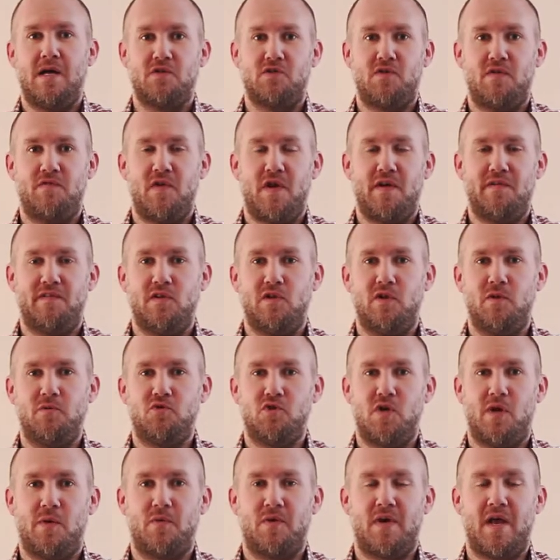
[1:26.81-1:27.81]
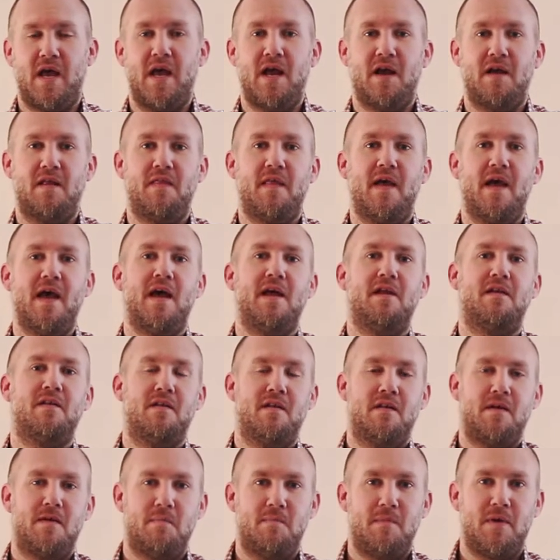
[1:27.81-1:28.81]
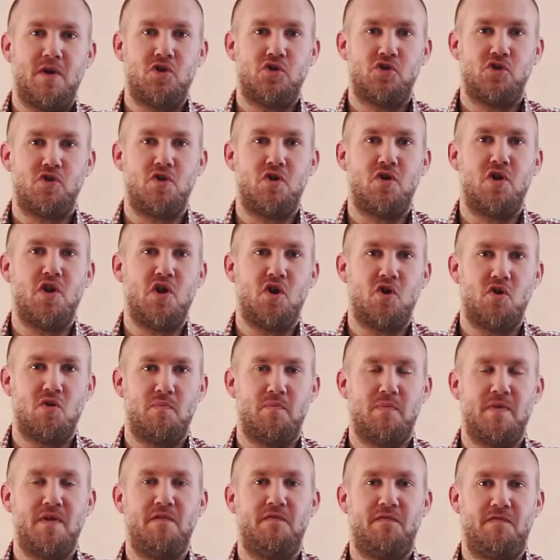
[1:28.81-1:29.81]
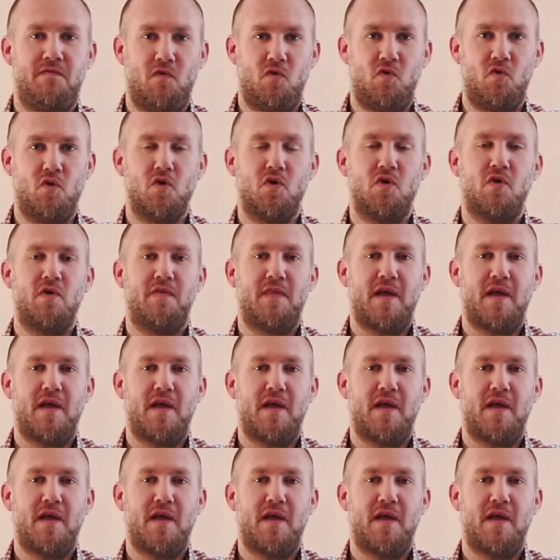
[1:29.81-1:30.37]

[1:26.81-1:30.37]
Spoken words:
So if you're having a little trouble counting that, make sure you're hearing beat 4.